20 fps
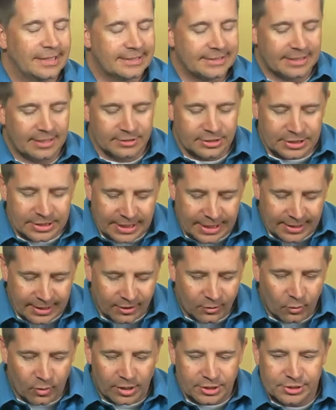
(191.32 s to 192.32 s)
That's an outstanding
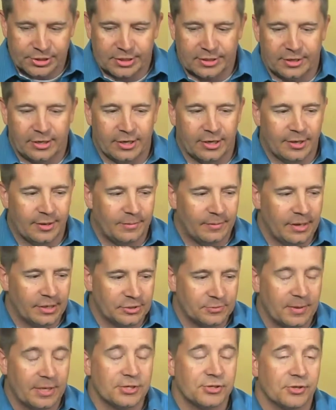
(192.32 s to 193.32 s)
question,
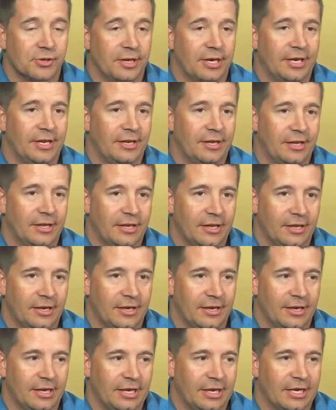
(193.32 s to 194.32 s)
especially in
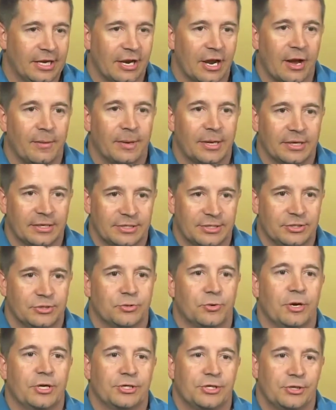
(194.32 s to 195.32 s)
the economic
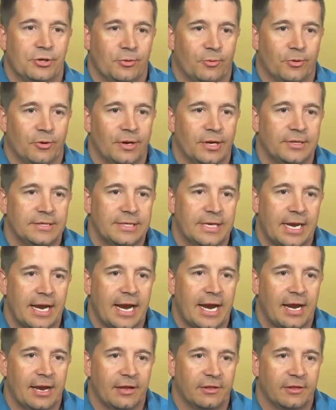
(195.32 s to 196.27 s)
situation that we're in today.